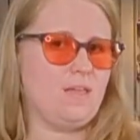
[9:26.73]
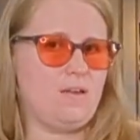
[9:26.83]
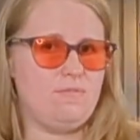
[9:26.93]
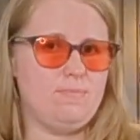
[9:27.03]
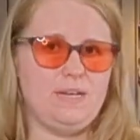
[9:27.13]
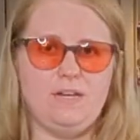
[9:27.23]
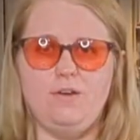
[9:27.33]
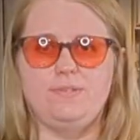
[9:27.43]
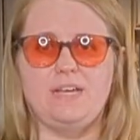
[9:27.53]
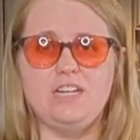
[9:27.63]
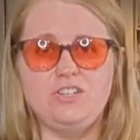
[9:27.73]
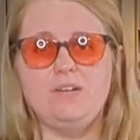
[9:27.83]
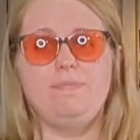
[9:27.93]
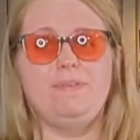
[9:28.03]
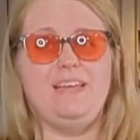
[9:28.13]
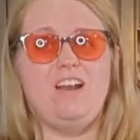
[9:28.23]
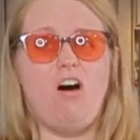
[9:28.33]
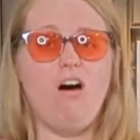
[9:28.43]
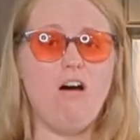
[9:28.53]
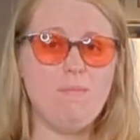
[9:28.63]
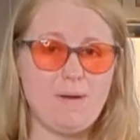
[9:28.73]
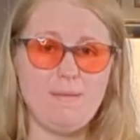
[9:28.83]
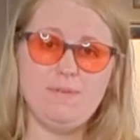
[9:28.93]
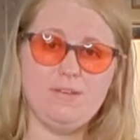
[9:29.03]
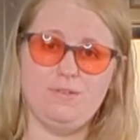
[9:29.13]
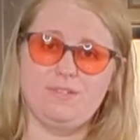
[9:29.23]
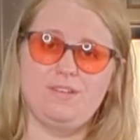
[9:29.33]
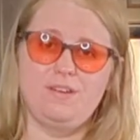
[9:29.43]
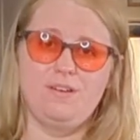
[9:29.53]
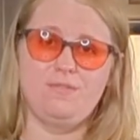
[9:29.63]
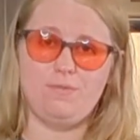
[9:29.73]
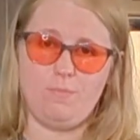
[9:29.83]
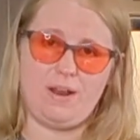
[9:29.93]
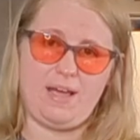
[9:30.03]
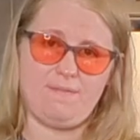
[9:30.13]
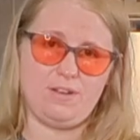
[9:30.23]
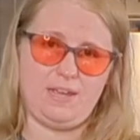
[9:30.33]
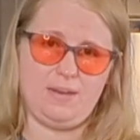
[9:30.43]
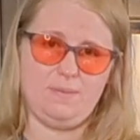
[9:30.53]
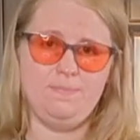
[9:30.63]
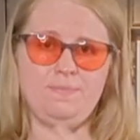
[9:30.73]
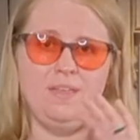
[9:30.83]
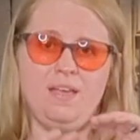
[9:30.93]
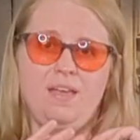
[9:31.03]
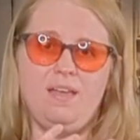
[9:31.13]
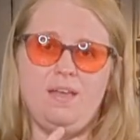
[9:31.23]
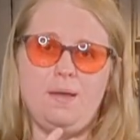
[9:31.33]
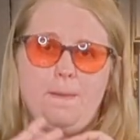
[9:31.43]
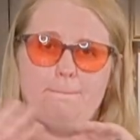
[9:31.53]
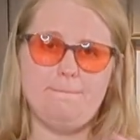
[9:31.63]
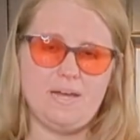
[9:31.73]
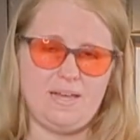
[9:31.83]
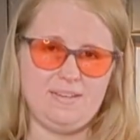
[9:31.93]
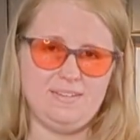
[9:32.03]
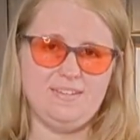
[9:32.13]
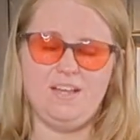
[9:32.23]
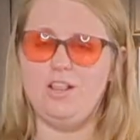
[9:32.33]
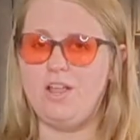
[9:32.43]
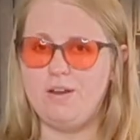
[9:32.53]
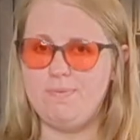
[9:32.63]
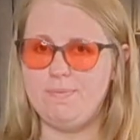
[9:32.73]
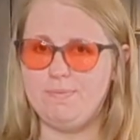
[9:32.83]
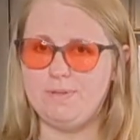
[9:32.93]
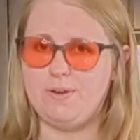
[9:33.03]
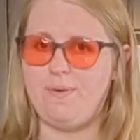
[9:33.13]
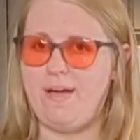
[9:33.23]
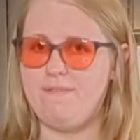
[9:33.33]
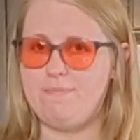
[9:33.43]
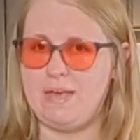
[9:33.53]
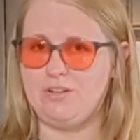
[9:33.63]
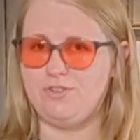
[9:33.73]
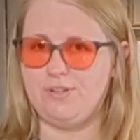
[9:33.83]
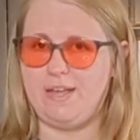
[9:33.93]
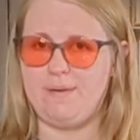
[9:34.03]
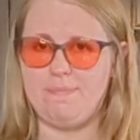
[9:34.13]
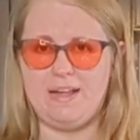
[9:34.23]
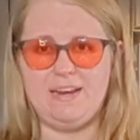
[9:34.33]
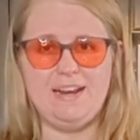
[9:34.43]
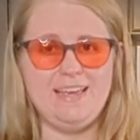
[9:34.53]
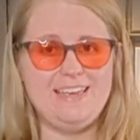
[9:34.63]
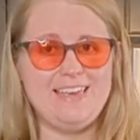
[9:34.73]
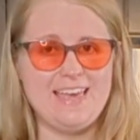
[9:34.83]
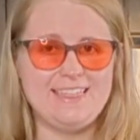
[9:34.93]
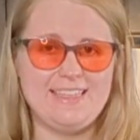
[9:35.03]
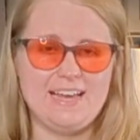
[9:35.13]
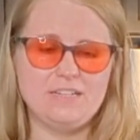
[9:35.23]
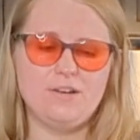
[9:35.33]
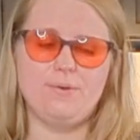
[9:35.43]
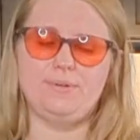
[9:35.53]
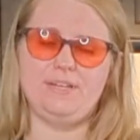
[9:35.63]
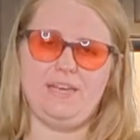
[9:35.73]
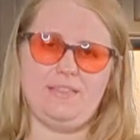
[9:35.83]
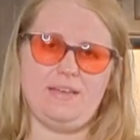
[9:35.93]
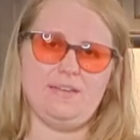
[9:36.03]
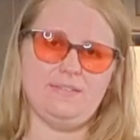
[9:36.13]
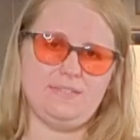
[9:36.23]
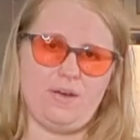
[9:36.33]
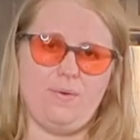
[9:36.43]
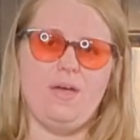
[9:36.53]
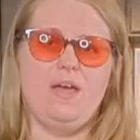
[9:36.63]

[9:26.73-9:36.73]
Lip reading: everybody knows I try to plan all my meals from what I have on hand. But a lot of people don't have a pantry like mine, and I get that, totally get that. So